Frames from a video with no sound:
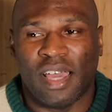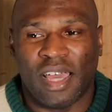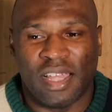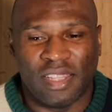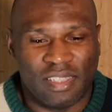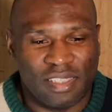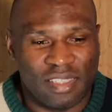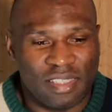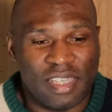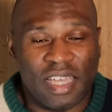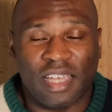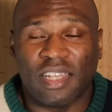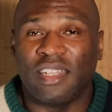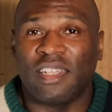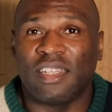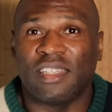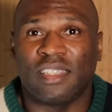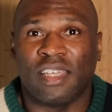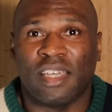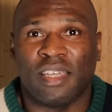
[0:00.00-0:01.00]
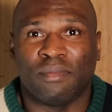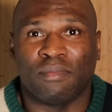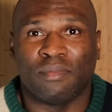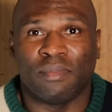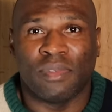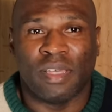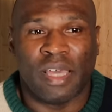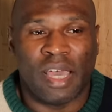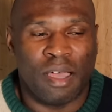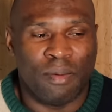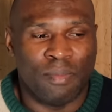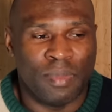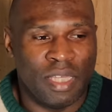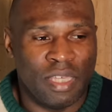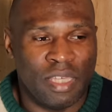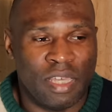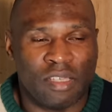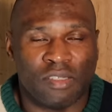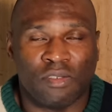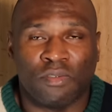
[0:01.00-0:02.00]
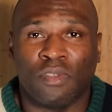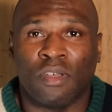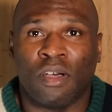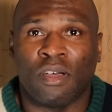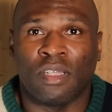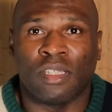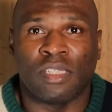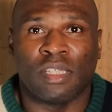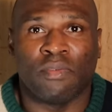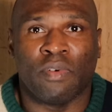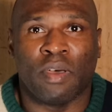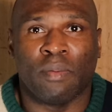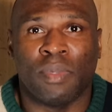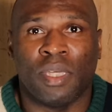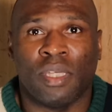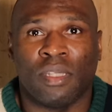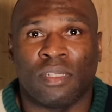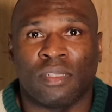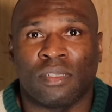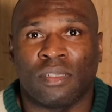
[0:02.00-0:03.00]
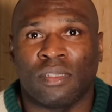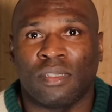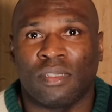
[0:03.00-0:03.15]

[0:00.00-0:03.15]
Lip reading: And it's exactly the same. How many years of darkness have I been in?